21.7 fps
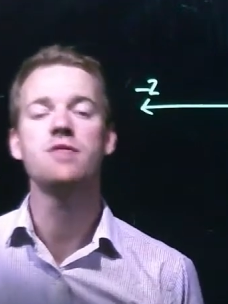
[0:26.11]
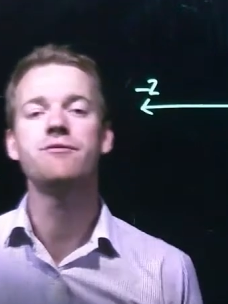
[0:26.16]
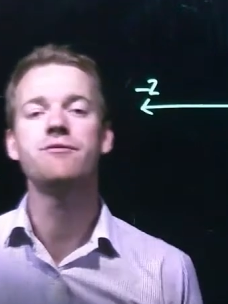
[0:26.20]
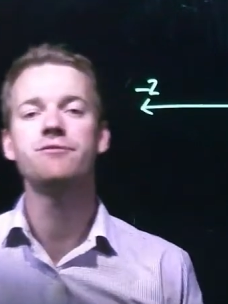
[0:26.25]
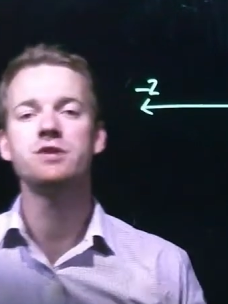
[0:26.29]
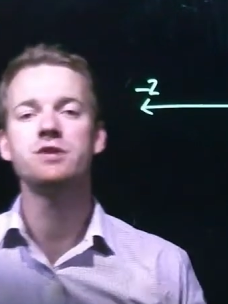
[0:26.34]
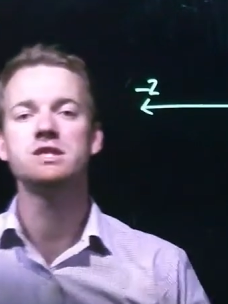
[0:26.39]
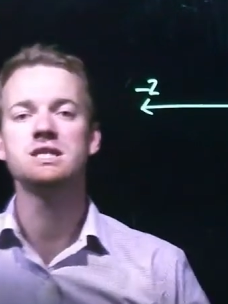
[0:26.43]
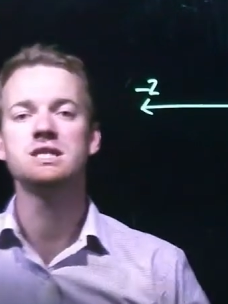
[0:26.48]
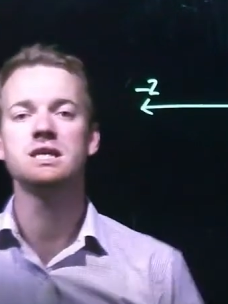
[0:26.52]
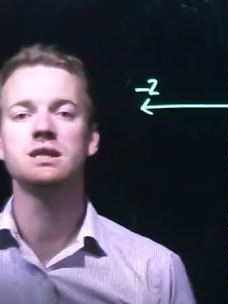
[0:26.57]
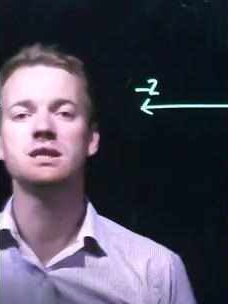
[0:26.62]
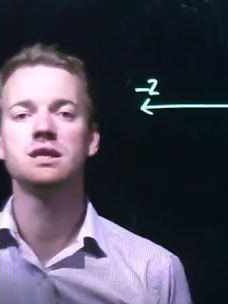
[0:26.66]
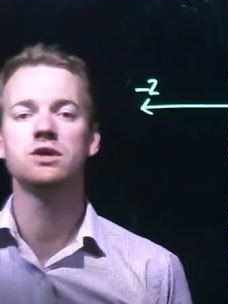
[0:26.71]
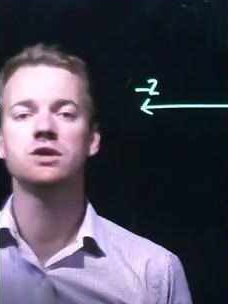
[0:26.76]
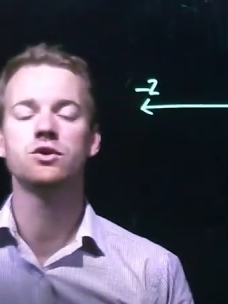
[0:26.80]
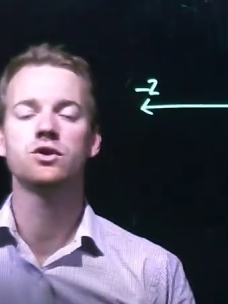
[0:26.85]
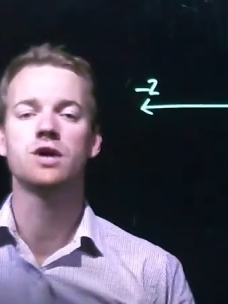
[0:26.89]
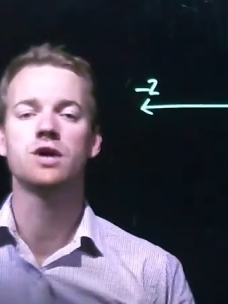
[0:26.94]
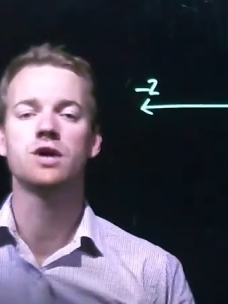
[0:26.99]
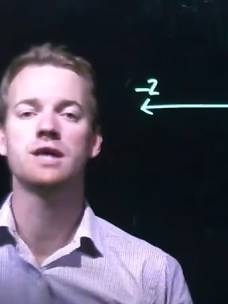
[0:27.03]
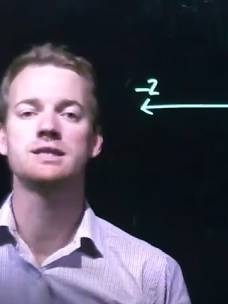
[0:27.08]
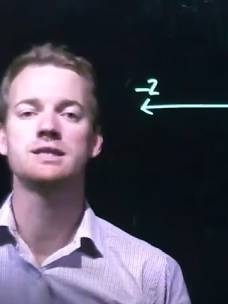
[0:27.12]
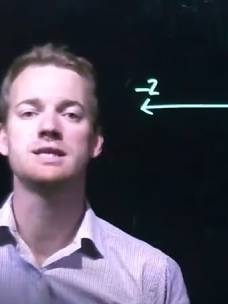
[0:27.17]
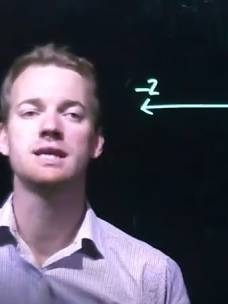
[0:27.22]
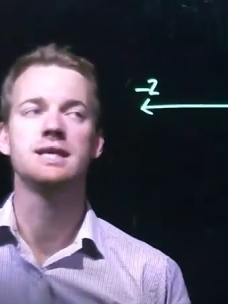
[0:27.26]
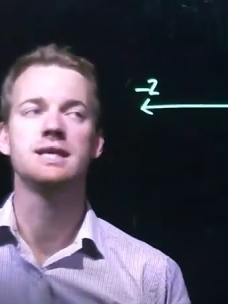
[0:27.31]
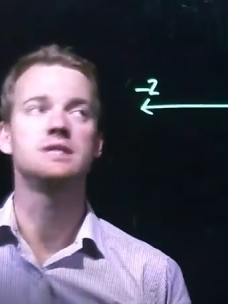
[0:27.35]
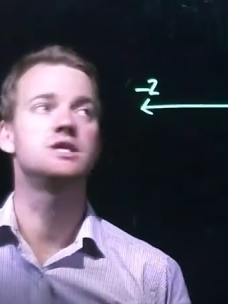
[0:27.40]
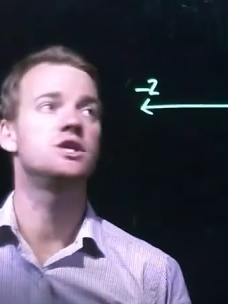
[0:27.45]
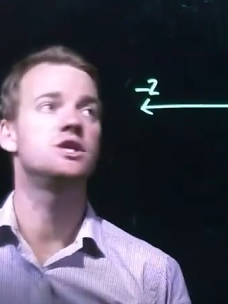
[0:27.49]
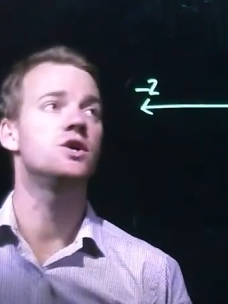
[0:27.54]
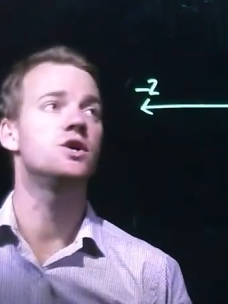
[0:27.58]
the first thing that you're going to
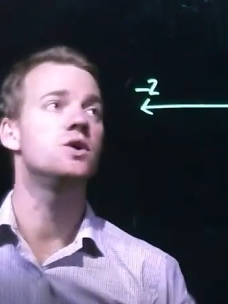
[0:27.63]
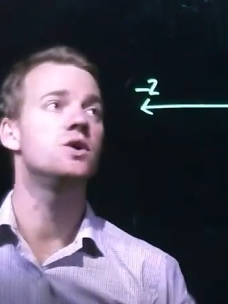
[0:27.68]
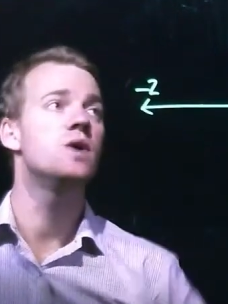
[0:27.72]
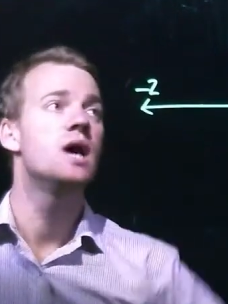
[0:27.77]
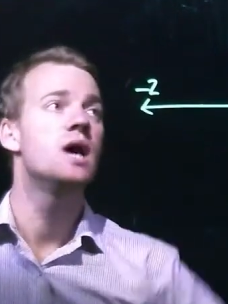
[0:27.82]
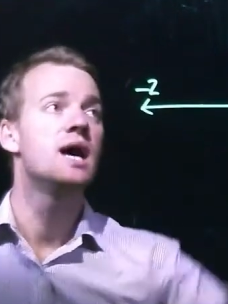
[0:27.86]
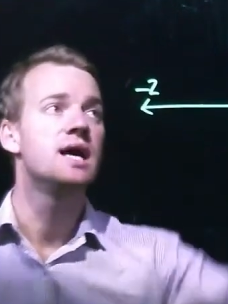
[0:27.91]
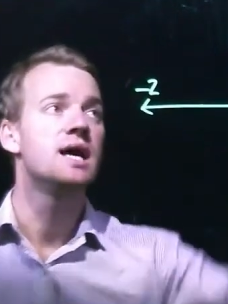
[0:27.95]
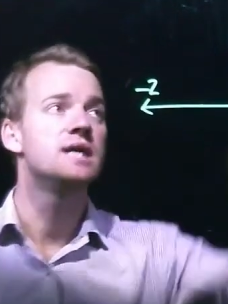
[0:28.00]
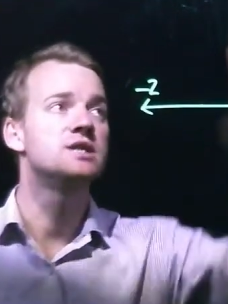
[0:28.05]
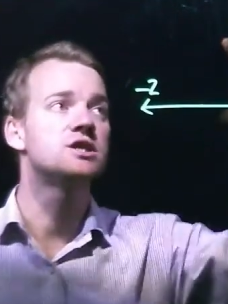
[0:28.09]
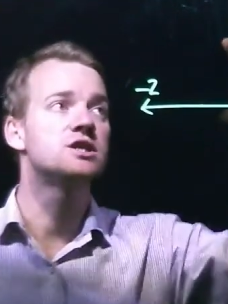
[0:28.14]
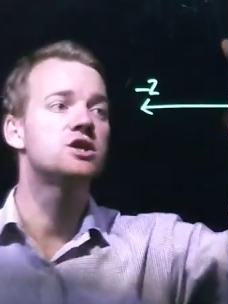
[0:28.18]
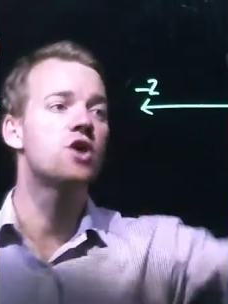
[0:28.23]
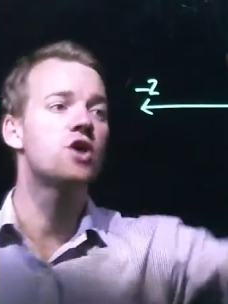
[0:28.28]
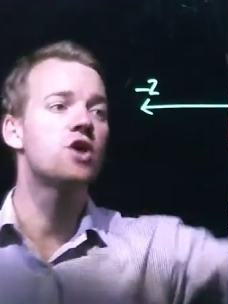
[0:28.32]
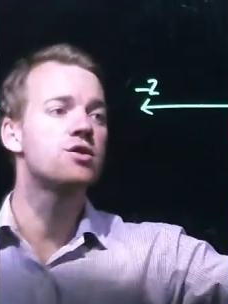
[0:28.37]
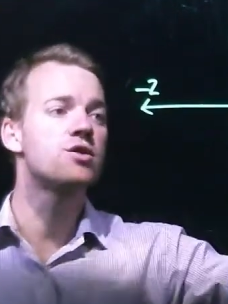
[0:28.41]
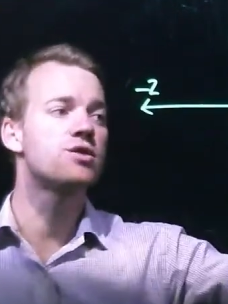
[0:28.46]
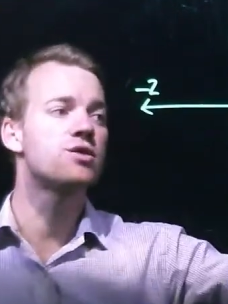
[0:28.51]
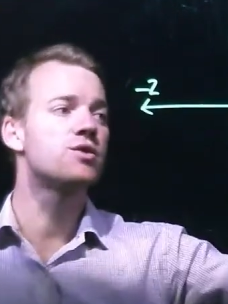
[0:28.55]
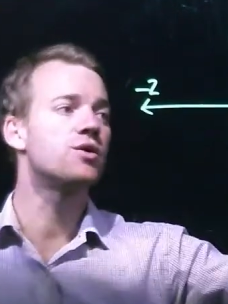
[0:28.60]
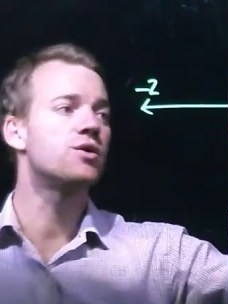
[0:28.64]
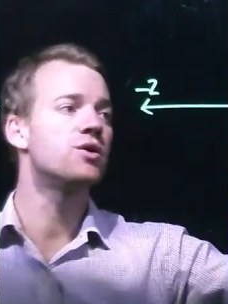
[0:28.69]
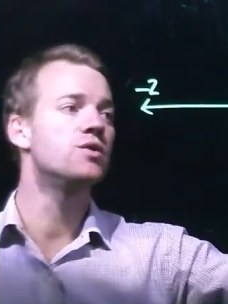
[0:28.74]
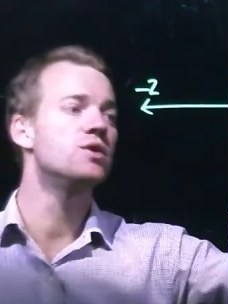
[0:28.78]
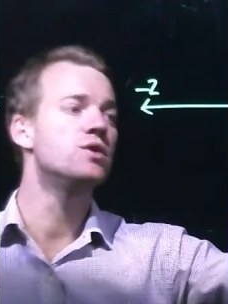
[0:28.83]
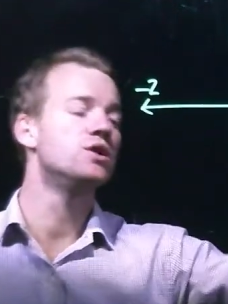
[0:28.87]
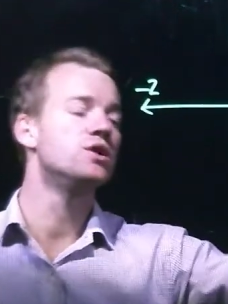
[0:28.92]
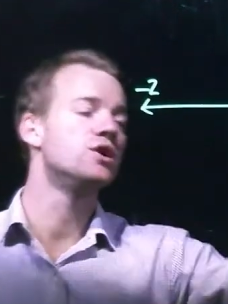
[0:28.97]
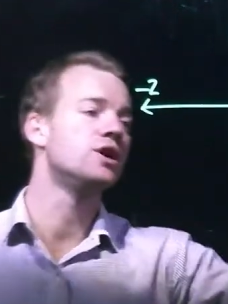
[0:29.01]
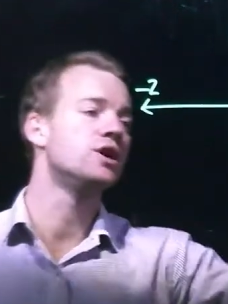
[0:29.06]
need to do is go through,